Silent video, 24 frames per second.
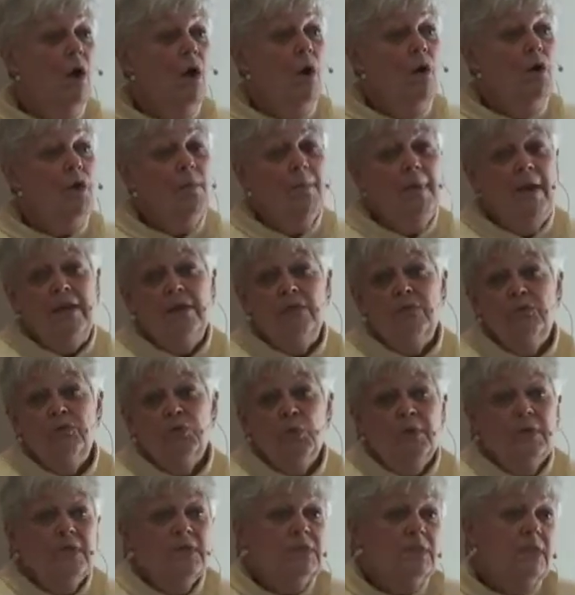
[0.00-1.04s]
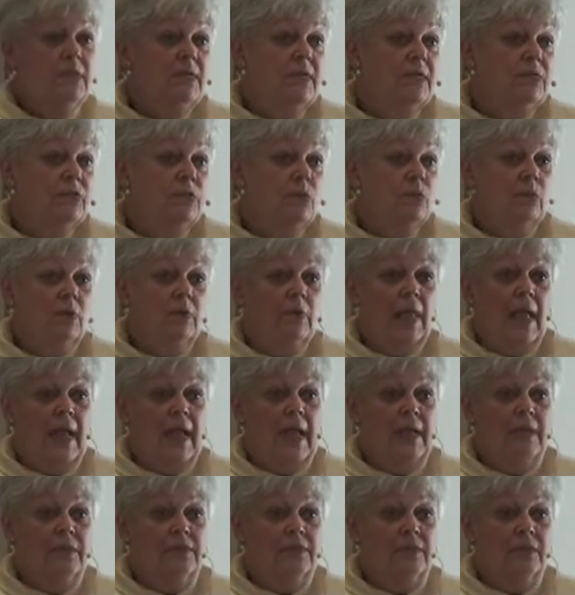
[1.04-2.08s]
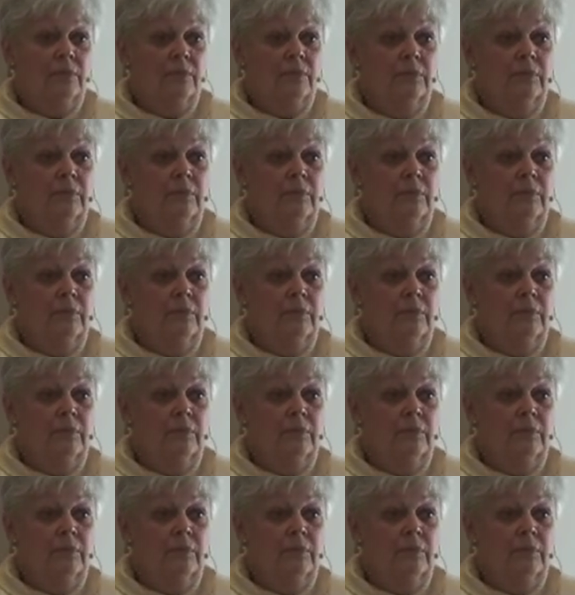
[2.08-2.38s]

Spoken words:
Or you might join a Sunday school class.